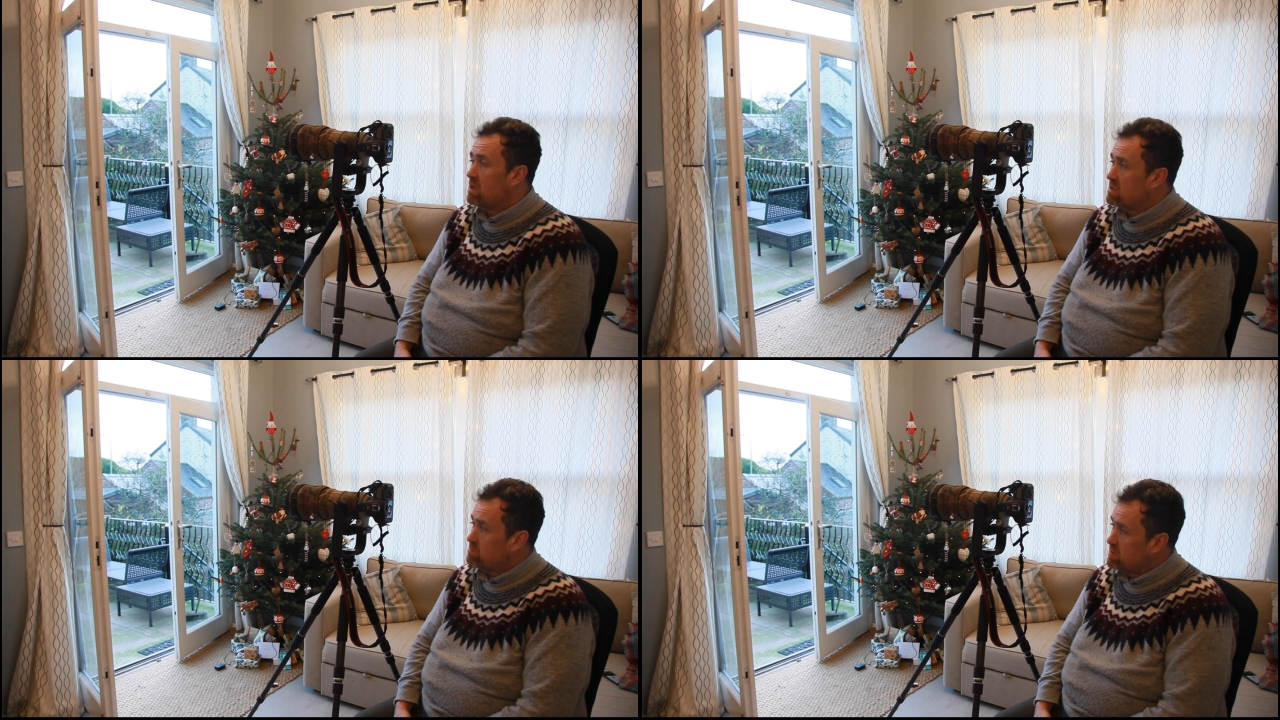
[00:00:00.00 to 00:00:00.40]

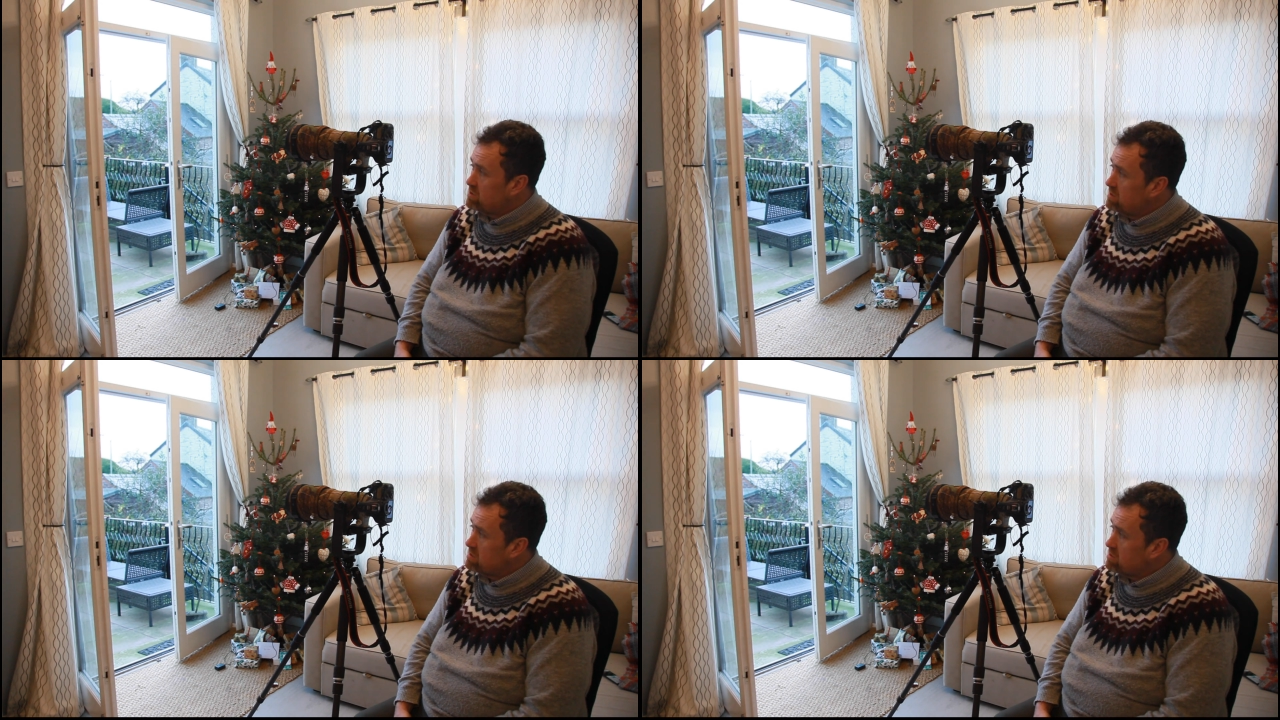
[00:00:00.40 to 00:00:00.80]

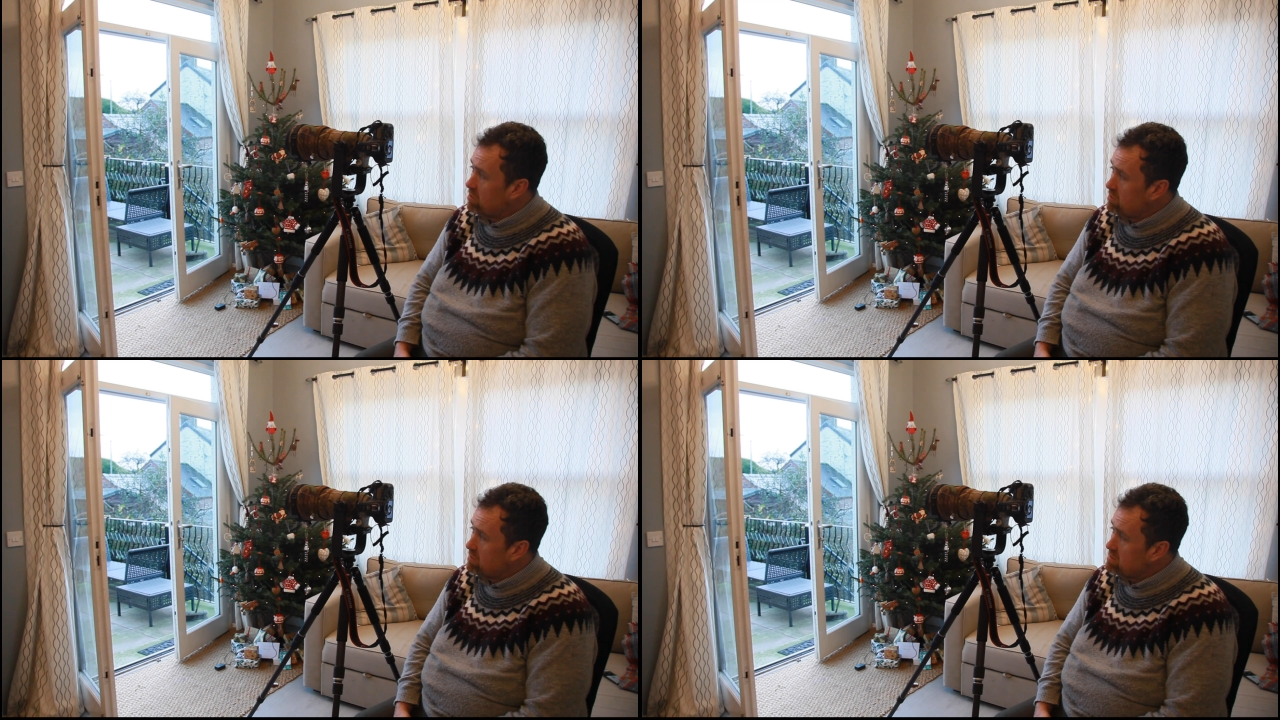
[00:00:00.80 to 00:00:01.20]
especially in
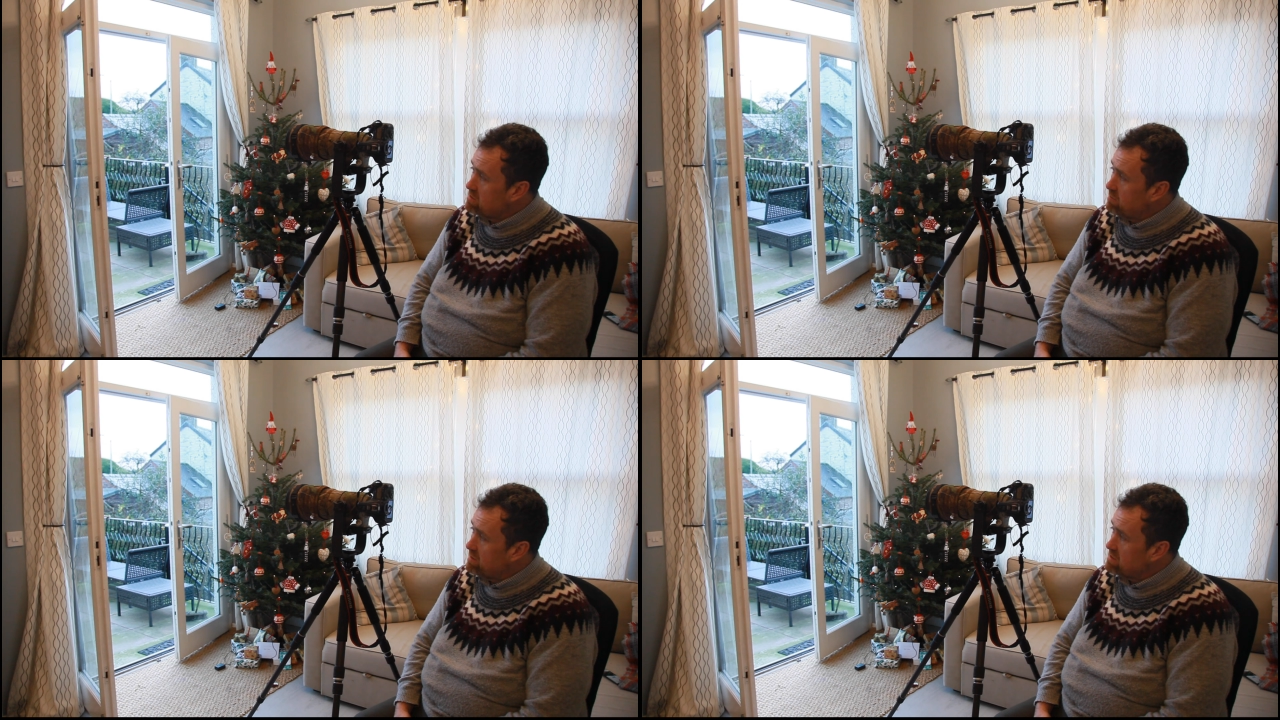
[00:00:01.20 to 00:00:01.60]
Scotland,
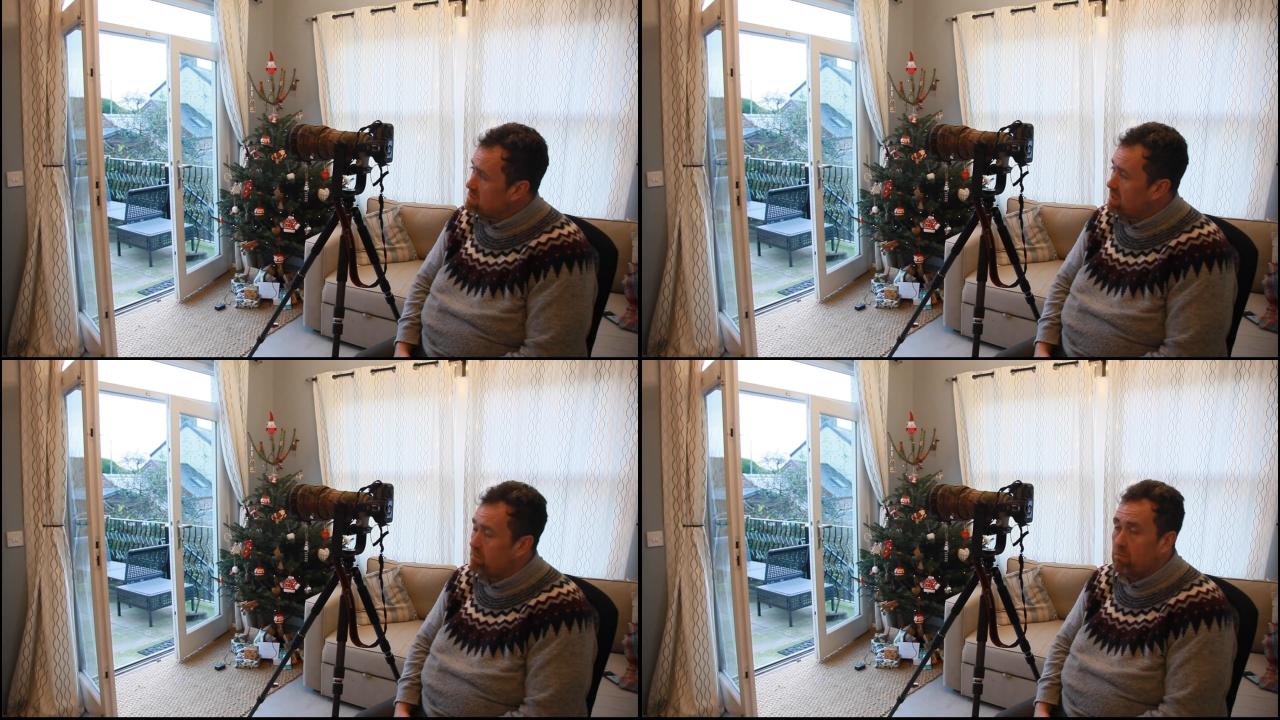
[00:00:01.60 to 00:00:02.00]
spending
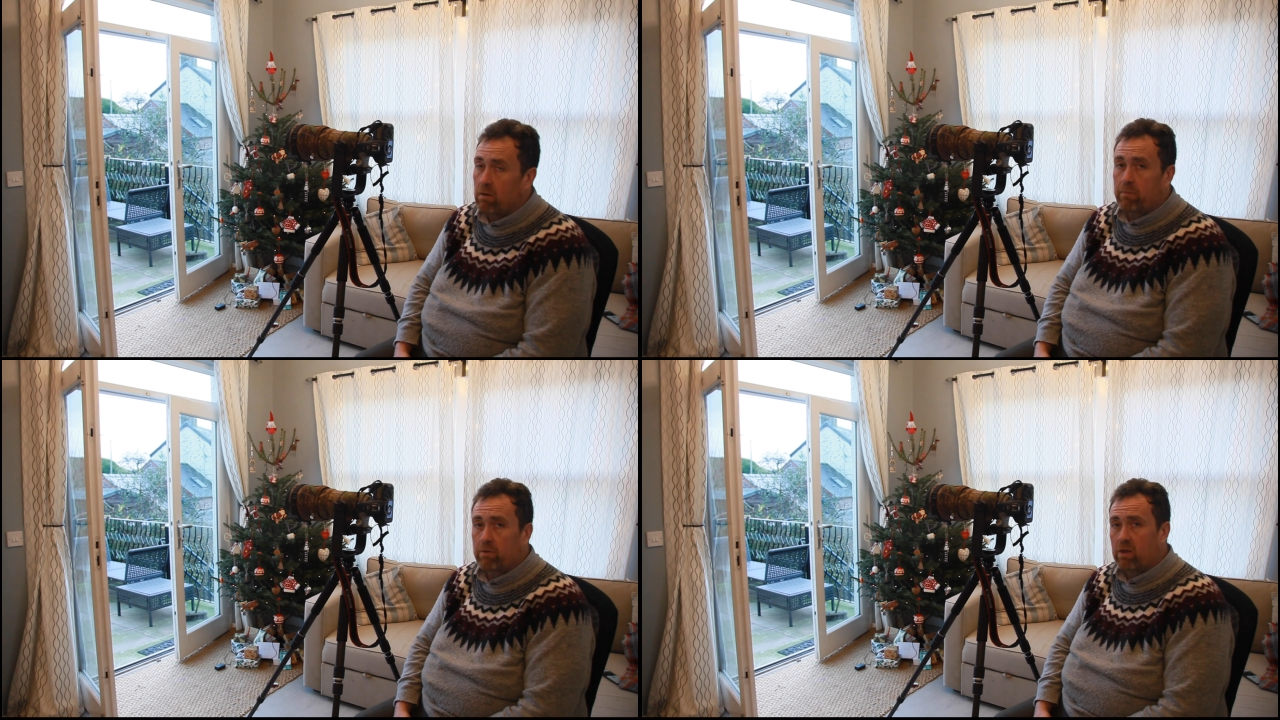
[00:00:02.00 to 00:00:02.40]
time
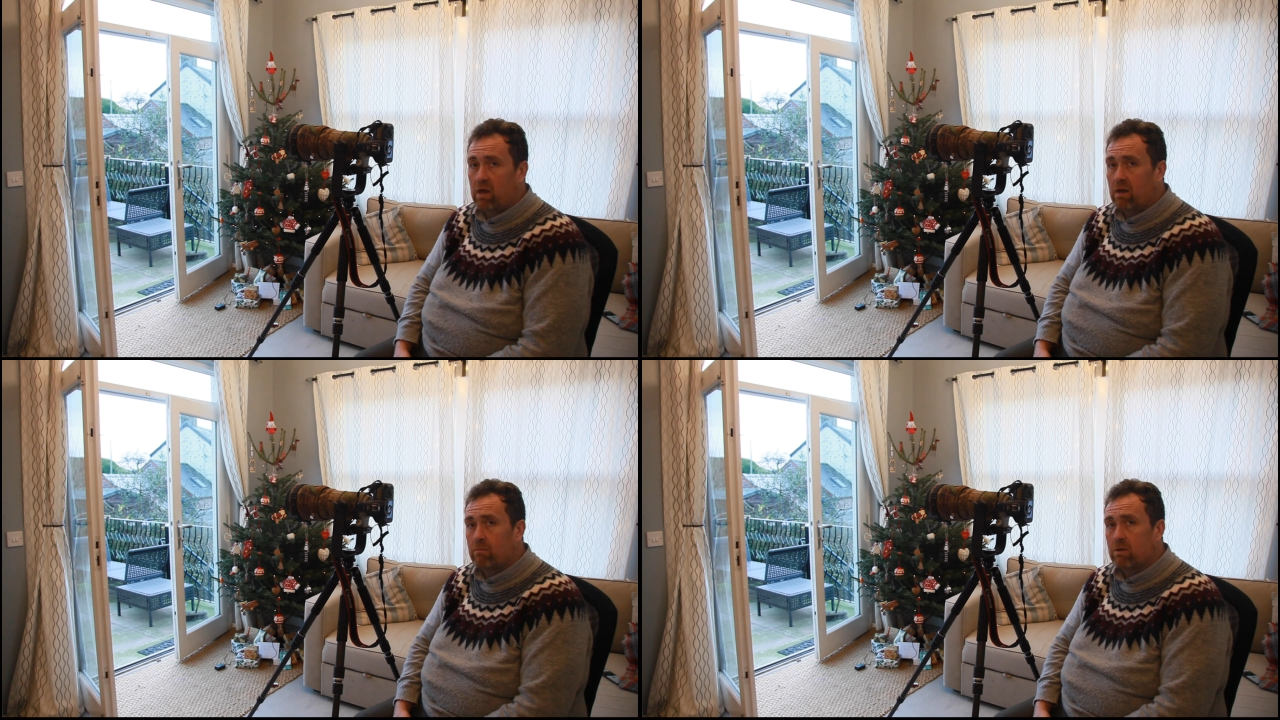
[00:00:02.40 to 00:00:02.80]
up on the
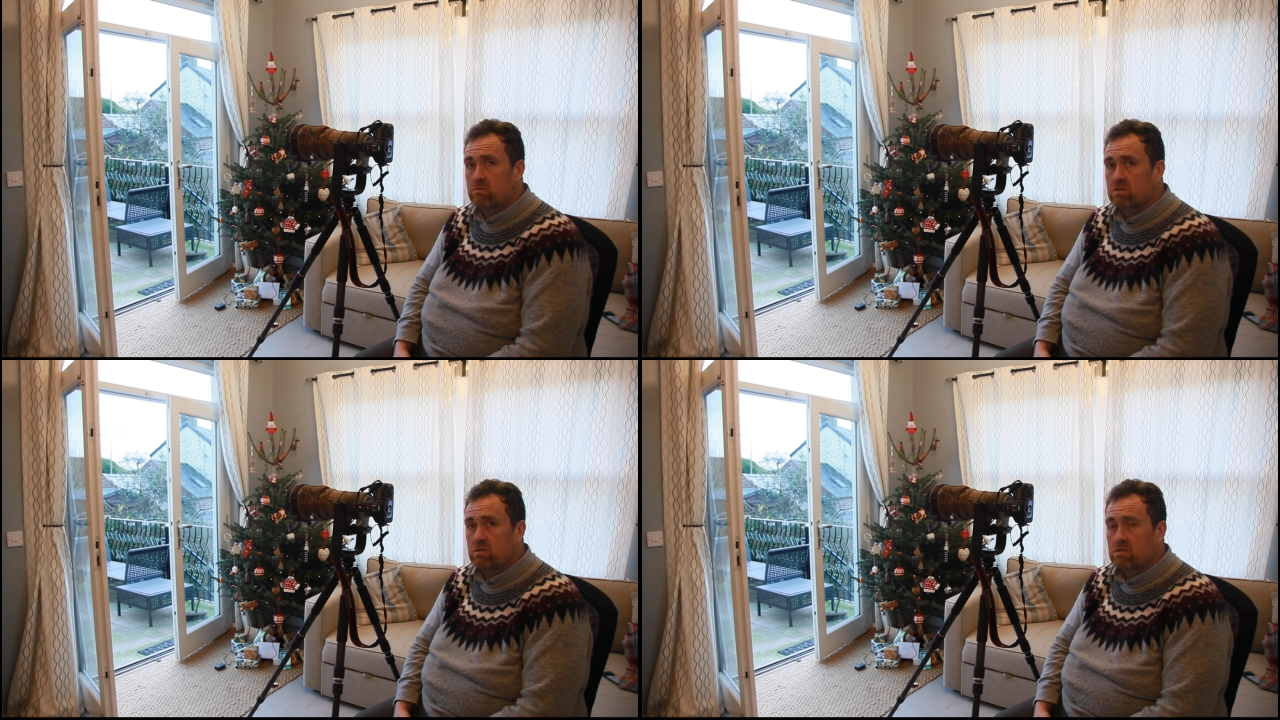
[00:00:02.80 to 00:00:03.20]
high
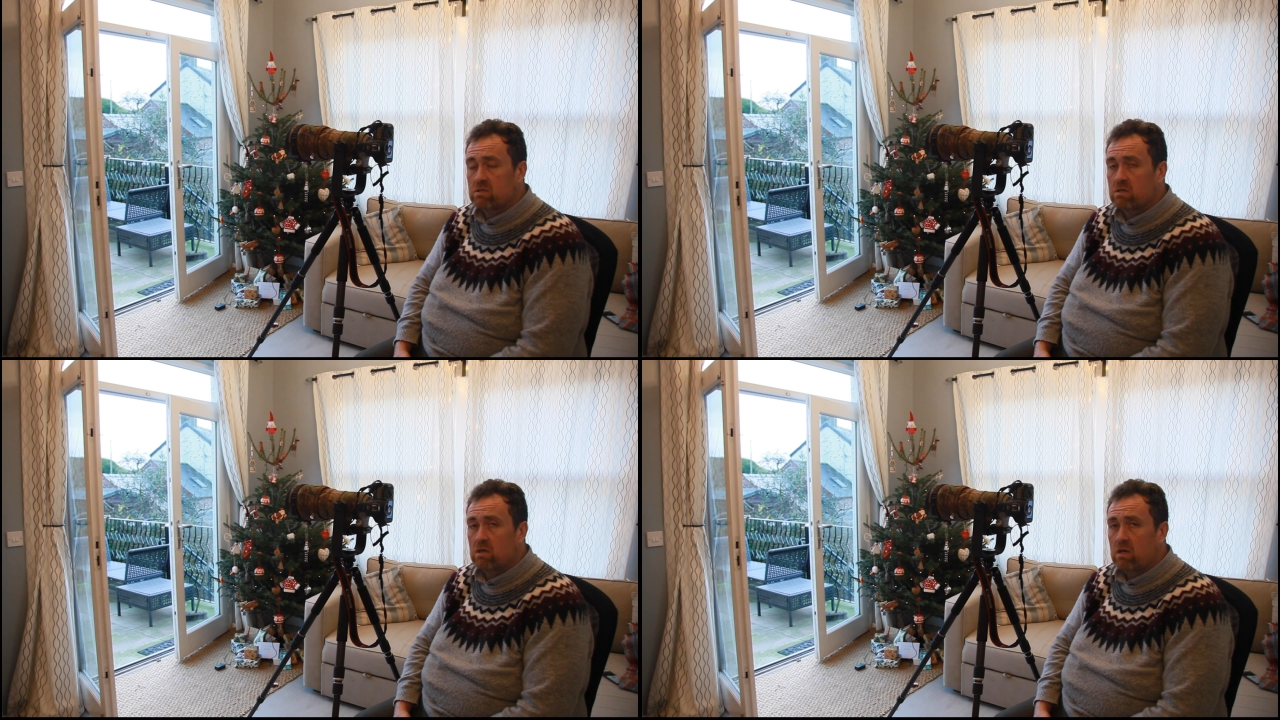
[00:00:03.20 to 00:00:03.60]

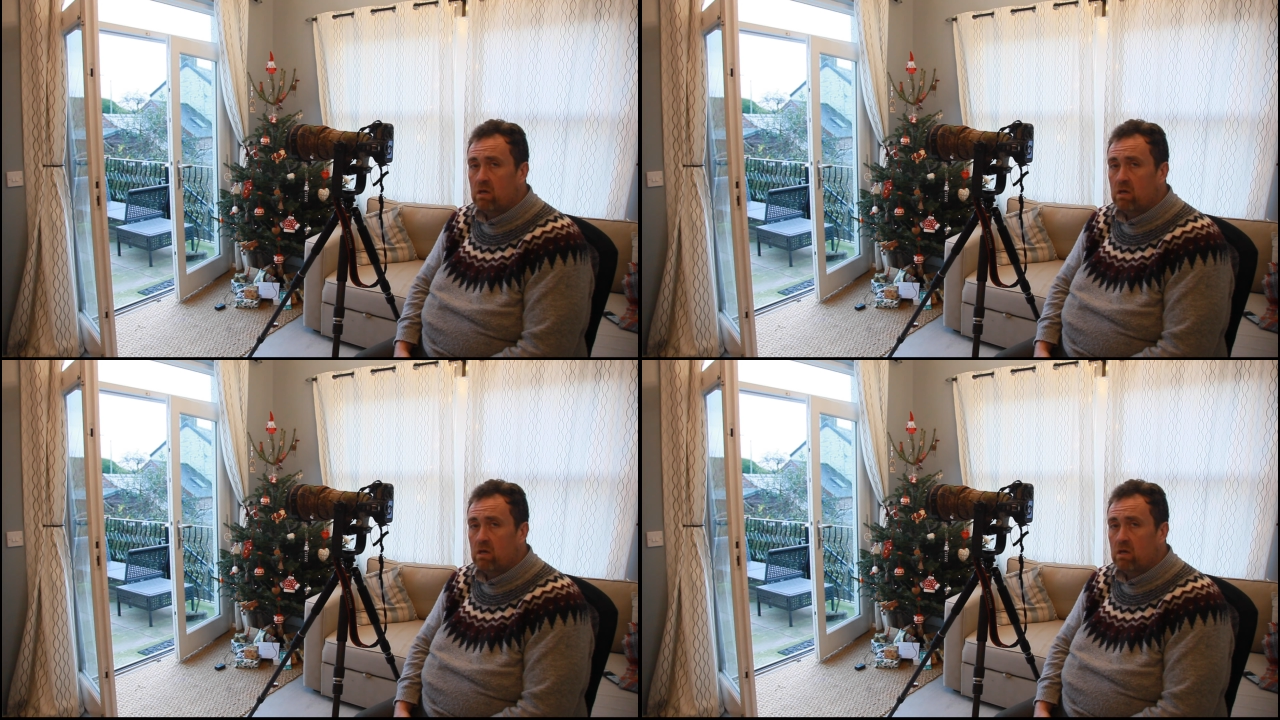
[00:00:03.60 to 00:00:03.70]
mountains